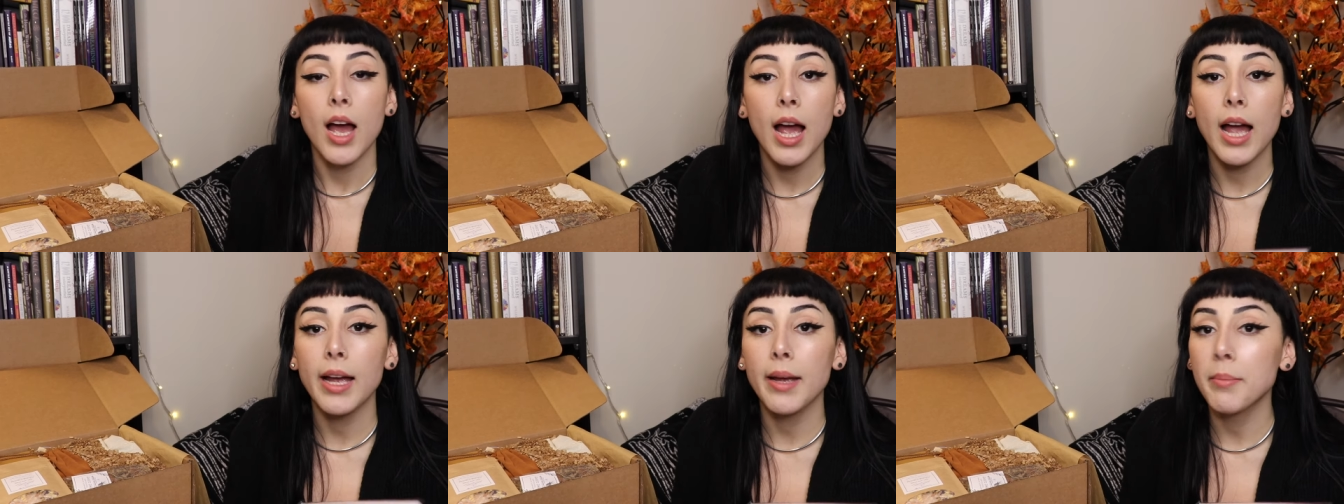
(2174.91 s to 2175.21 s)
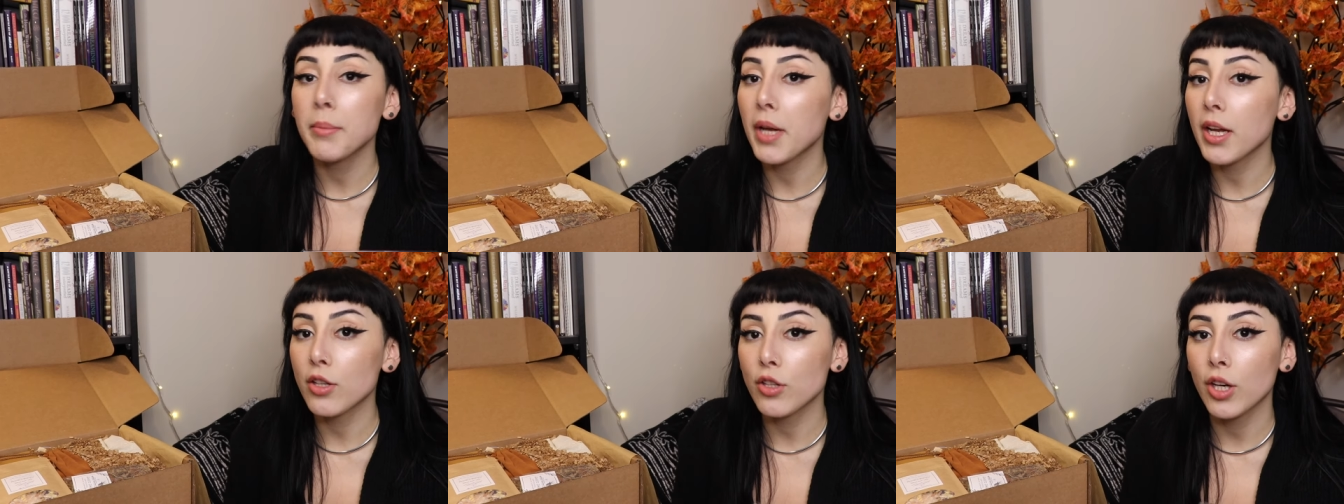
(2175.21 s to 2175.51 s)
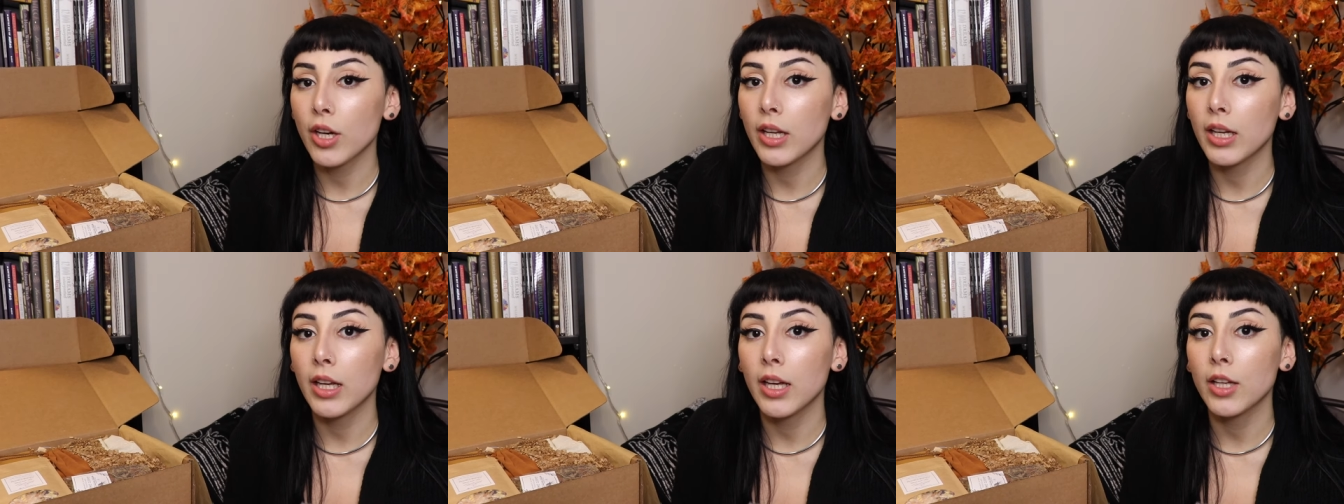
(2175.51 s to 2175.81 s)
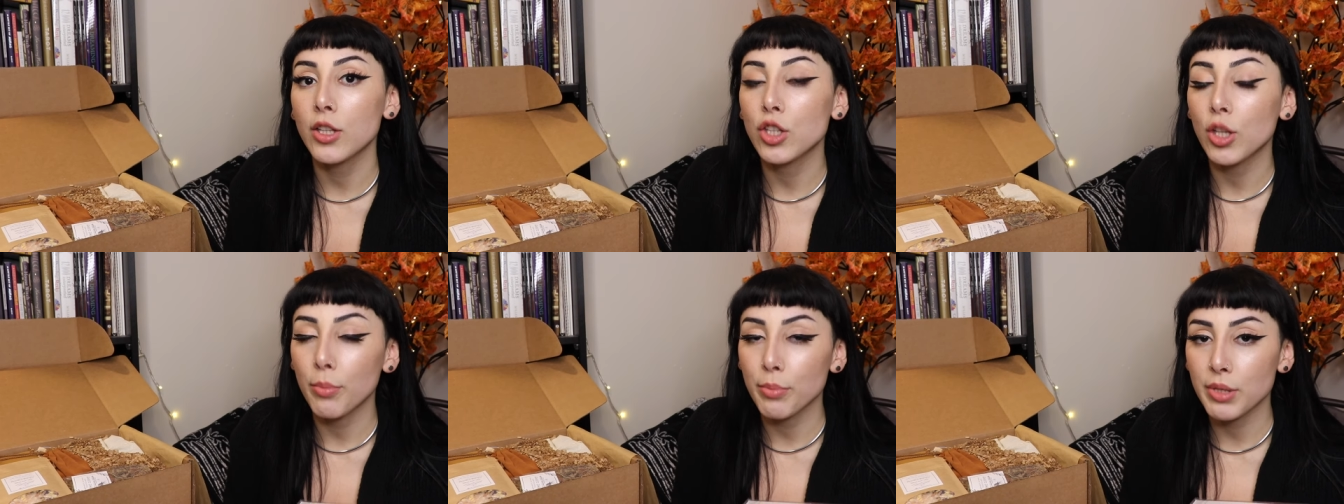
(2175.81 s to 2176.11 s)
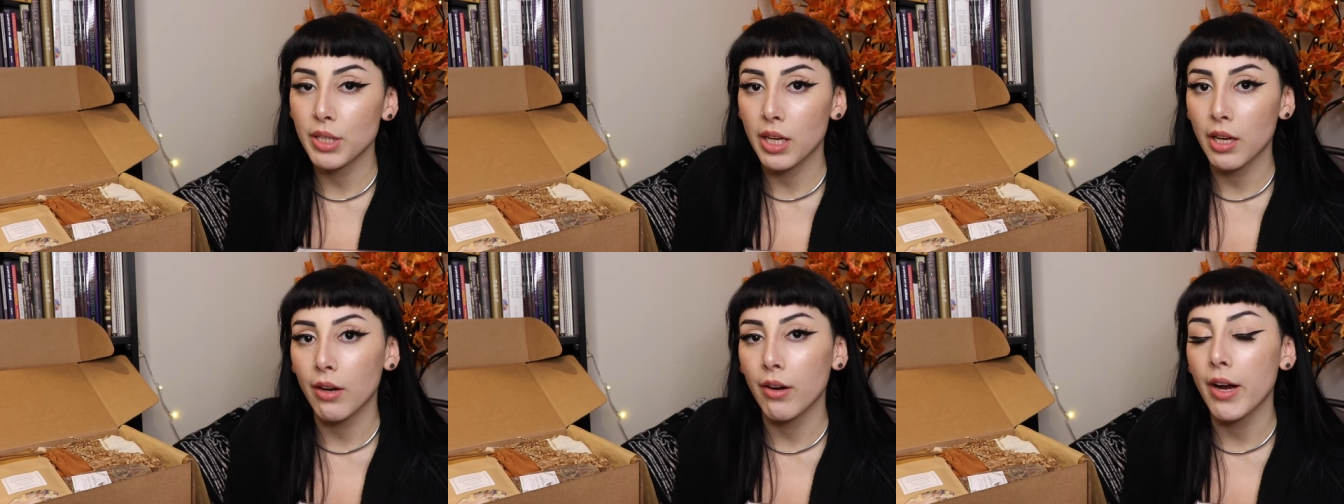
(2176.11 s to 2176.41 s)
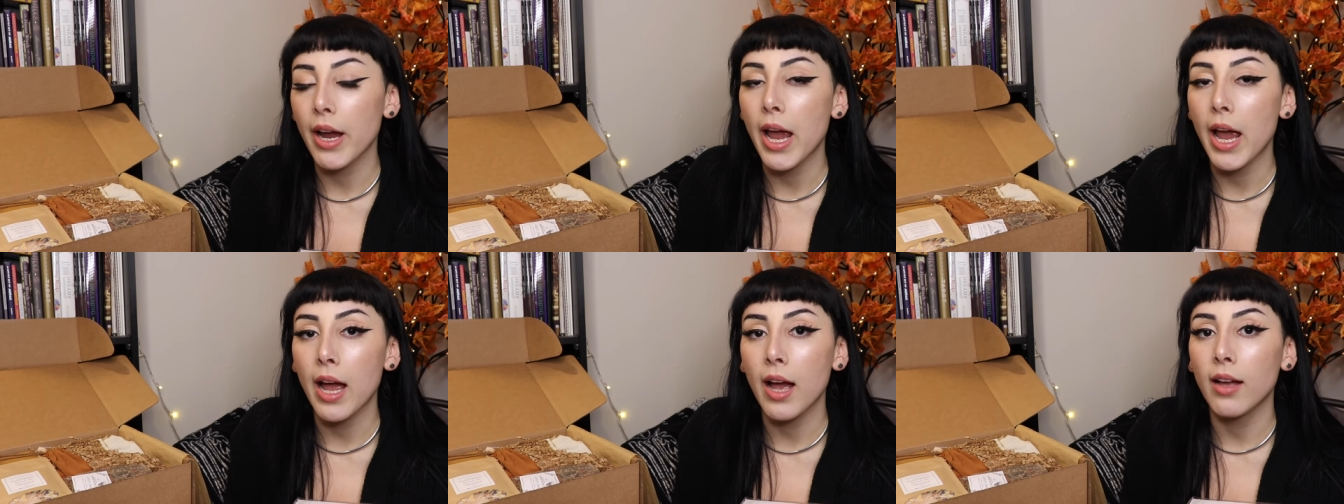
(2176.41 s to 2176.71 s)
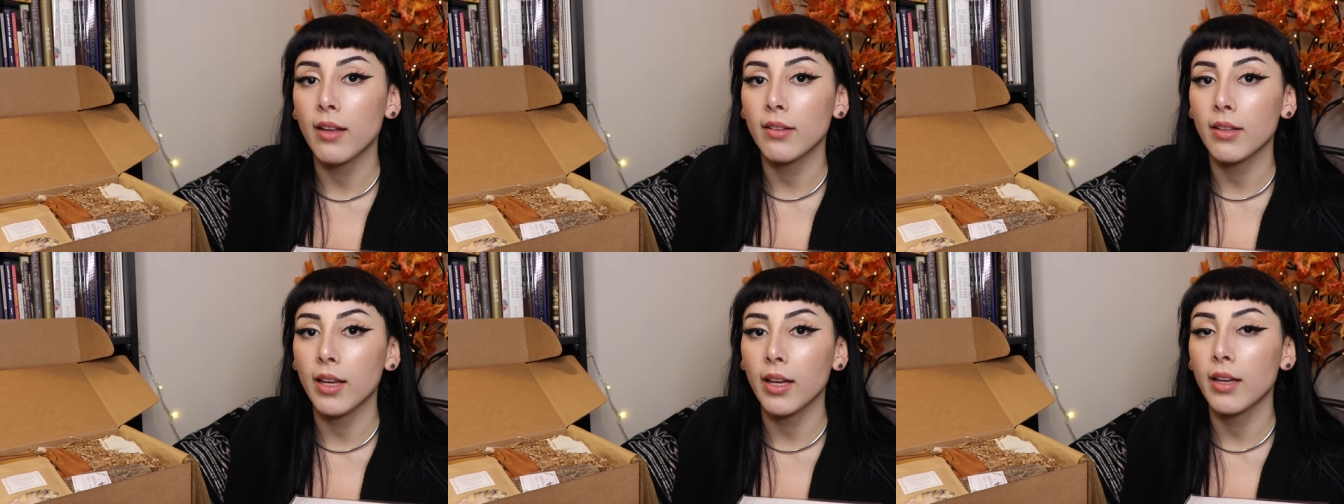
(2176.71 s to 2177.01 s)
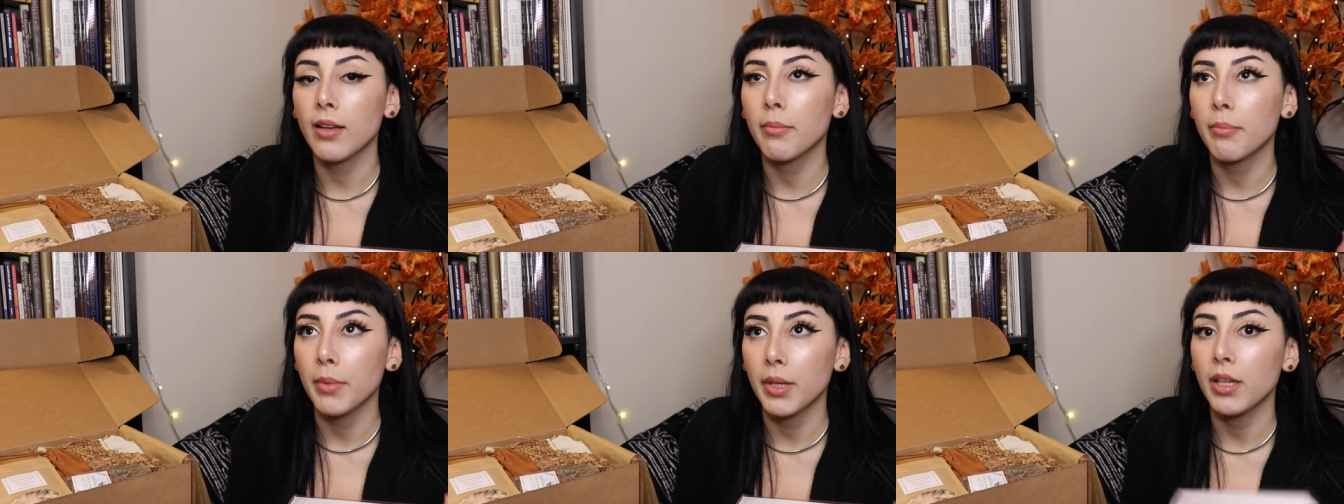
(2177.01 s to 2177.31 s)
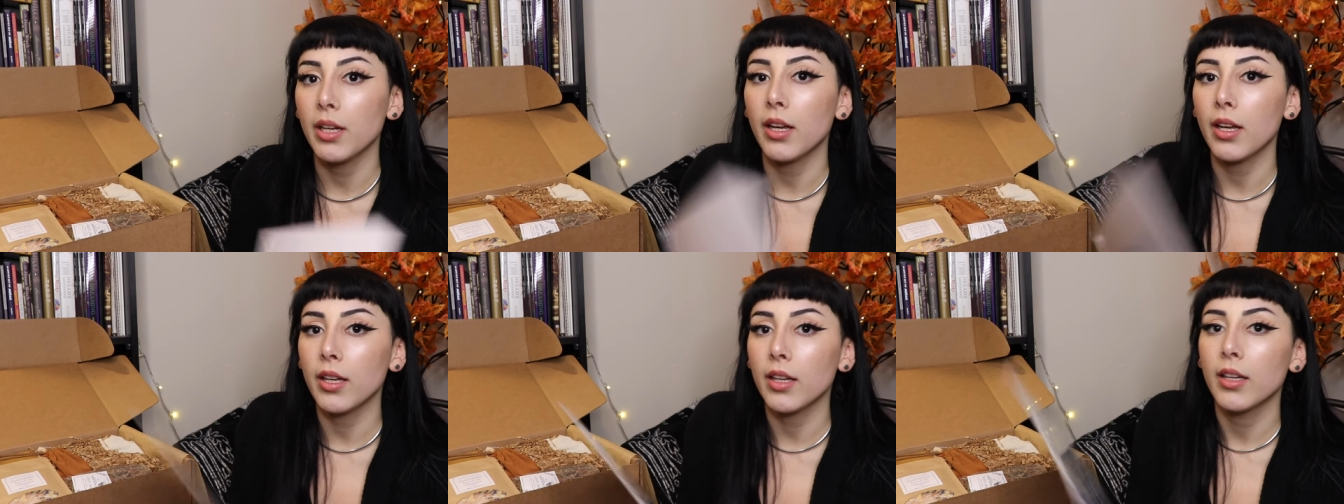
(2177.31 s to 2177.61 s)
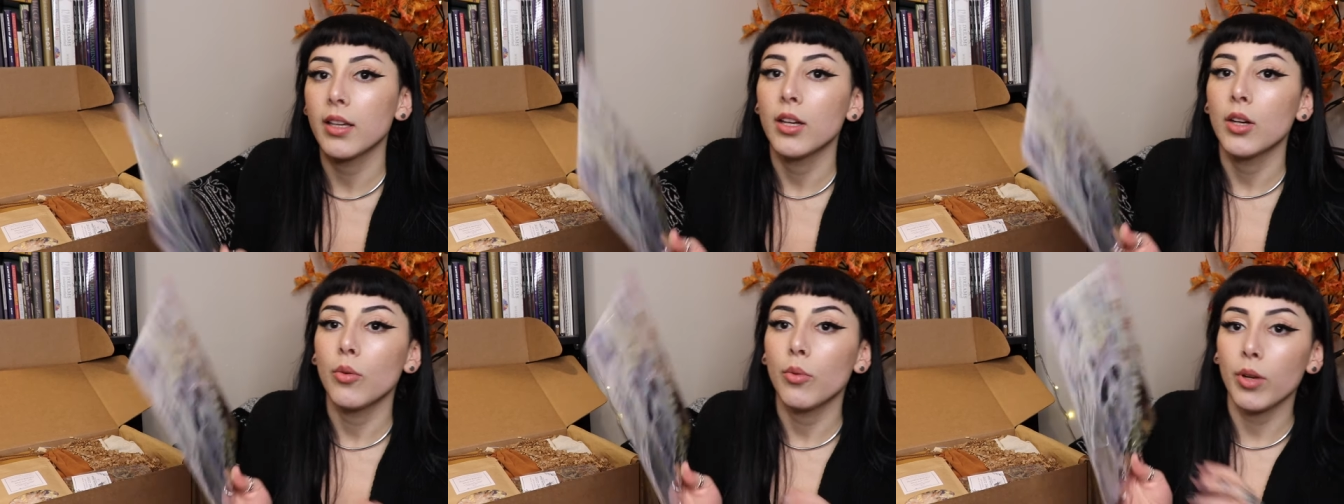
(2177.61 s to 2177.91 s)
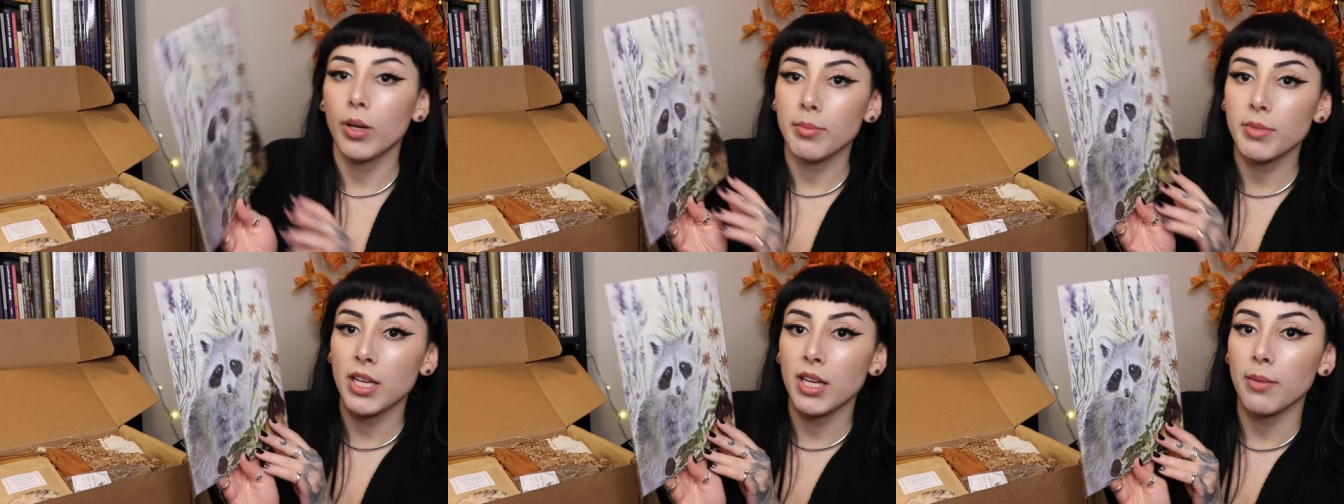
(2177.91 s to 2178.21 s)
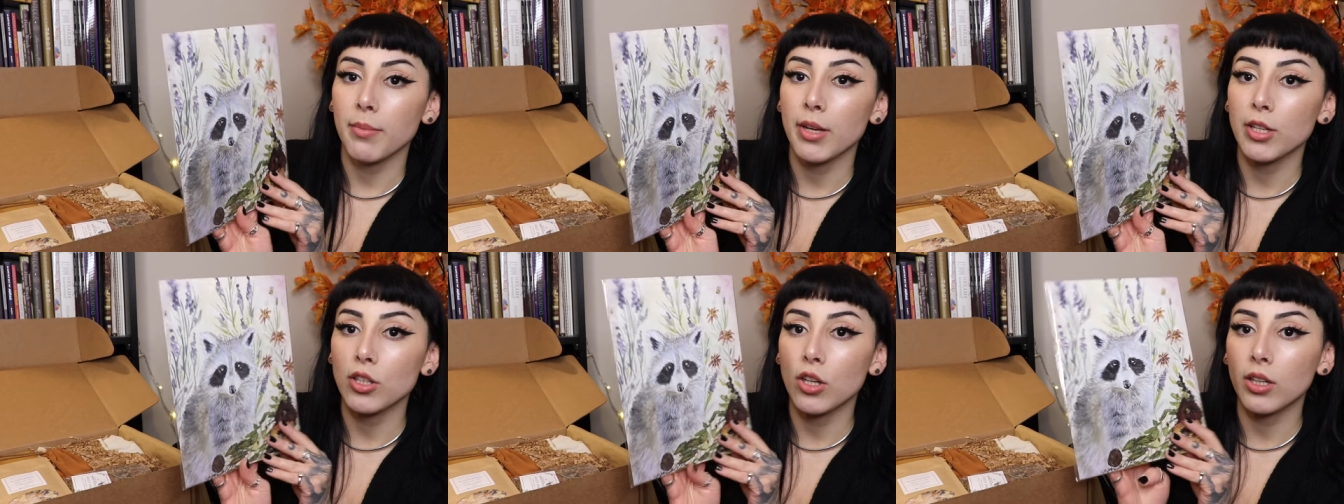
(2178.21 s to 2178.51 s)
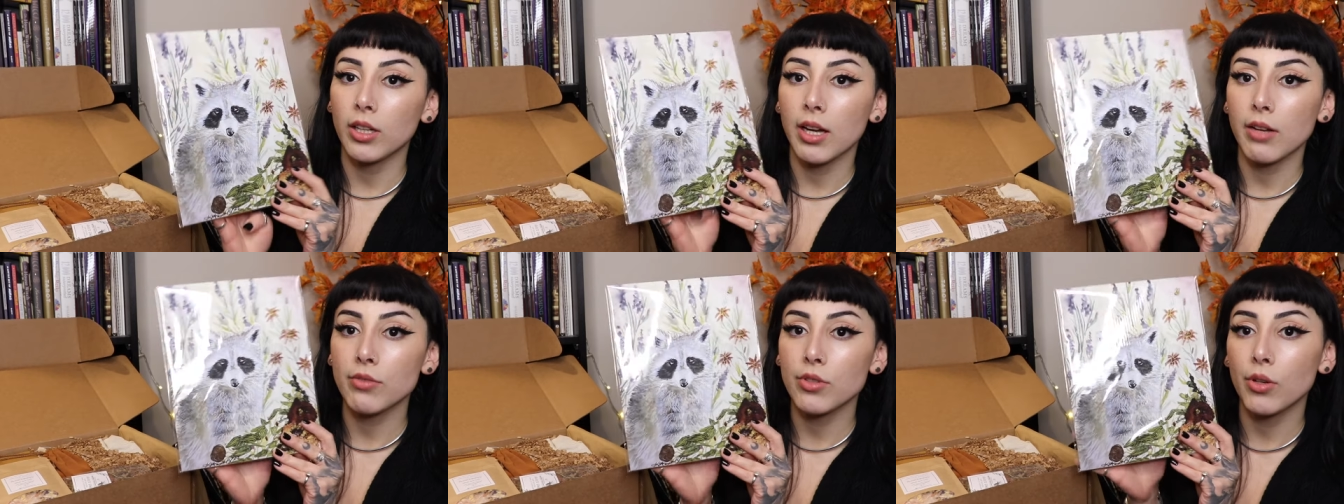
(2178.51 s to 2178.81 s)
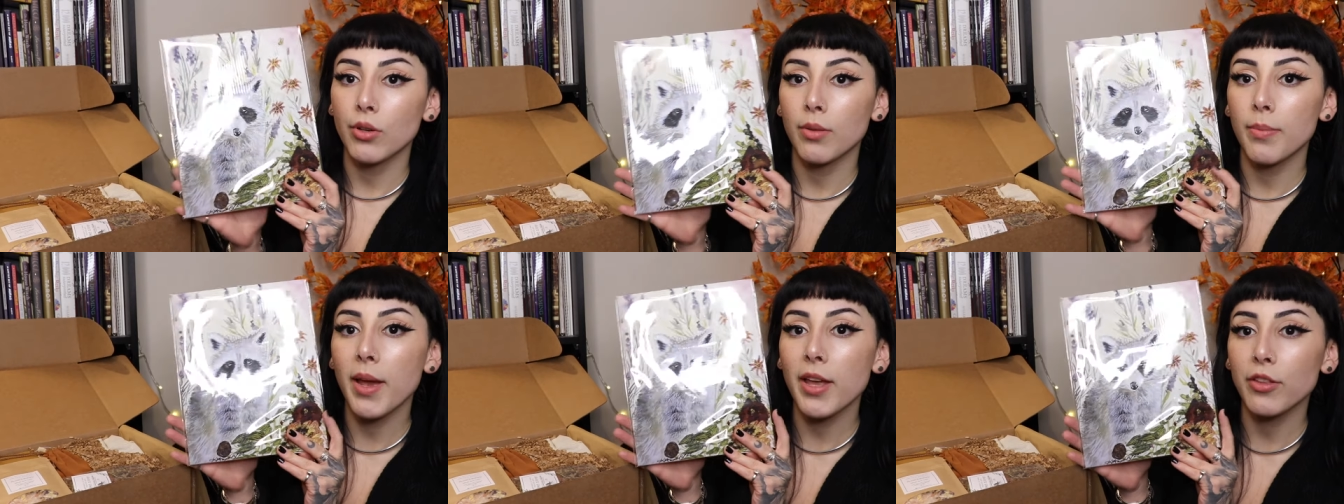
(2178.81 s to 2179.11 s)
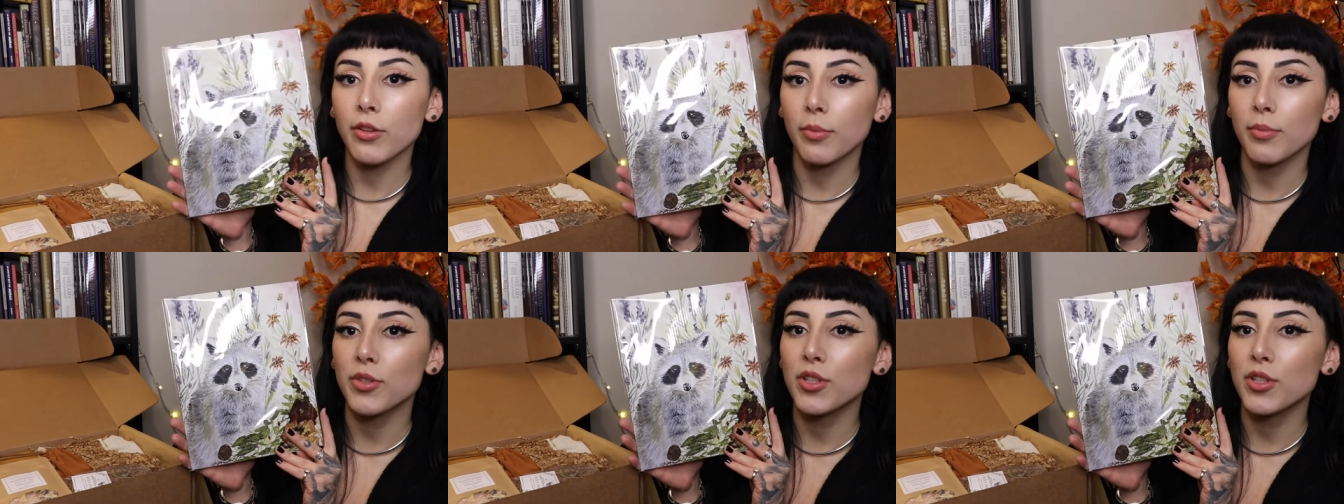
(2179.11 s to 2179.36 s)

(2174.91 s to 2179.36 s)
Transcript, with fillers: I'm not trying to get a jump scare at like midnight when I'm taking my dog out to go to the bathroom.